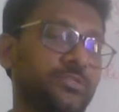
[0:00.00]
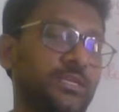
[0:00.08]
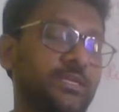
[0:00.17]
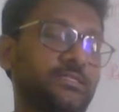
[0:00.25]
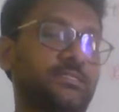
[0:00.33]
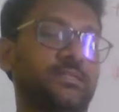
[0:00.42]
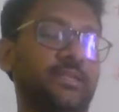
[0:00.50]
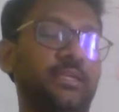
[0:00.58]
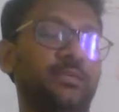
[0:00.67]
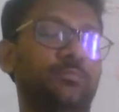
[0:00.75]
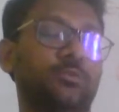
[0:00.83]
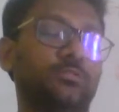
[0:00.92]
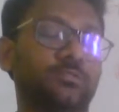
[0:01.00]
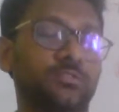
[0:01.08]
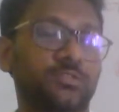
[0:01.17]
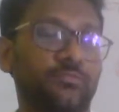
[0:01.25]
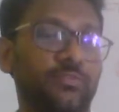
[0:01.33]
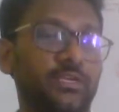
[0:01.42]
utilized and 8
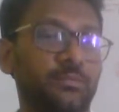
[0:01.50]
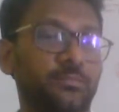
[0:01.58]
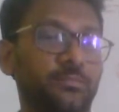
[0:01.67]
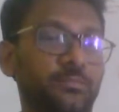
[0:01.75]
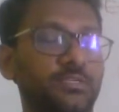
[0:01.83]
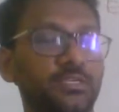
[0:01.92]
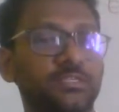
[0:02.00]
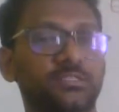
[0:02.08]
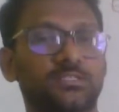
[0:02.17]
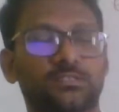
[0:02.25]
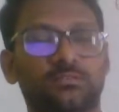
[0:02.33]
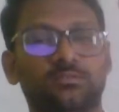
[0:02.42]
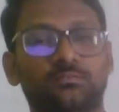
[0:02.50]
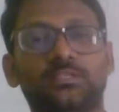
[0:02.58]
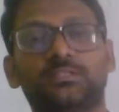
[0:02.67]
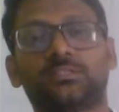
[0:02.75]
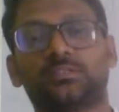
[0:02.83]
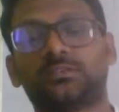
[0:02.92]
molecules of ATP is released.
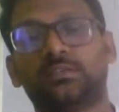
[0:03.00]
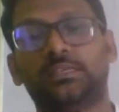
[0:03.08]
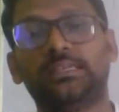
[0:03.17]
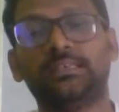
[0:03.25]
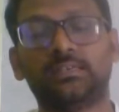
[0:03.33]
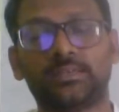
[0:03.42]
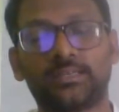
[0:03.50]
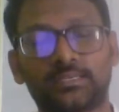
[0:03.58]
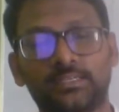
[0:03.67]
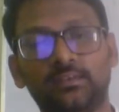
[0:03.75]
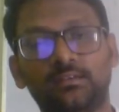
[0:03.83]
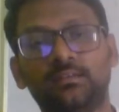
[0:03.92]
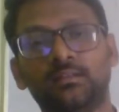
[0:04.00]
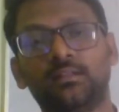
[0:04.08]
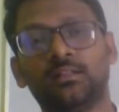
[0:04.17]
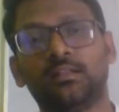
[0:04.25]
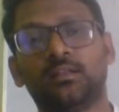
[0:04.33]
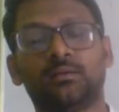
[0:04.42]
Means yield, net yield.
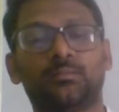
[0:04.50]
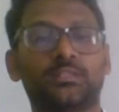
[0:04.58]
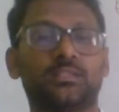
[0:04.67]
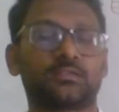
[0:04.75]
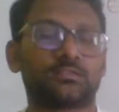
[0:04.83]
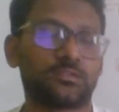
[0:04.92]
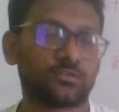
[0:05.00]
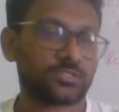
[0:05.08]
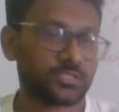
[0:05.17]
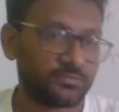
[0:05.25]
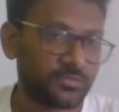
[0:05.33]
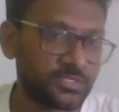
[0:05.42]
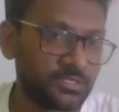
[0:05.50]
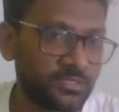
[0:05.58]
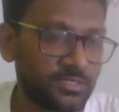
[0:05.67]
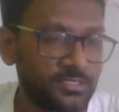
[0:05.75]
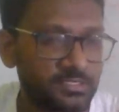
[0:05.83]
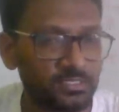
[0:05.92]
But that's not sufficient,
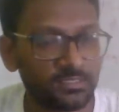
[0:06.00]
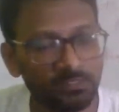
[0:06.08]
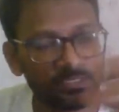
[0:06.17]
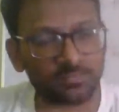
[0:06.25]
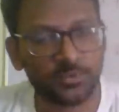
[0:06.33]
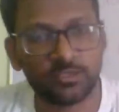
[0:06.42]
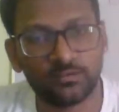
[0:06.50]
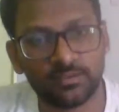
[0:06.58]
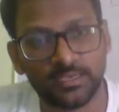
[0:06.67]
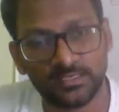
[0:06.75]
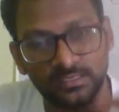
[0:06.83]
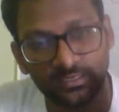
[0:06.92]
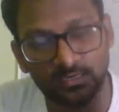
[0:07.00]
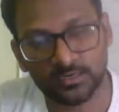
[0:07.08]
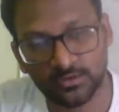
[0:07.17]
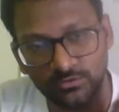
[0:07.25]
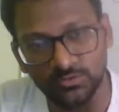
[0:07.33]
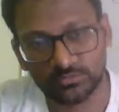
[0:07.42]
and still this pyruvic acid
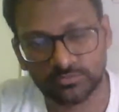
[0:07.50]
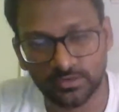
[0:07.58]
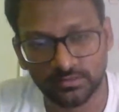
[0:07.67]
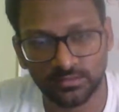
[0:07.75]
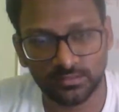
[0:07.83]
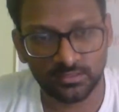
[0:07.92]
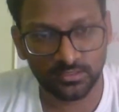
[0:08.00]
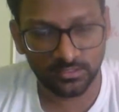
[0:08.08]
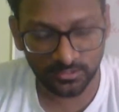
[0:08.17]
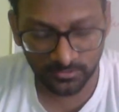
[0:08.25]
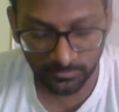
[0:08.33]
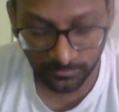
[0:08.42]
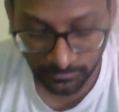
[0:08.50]
undergoes further,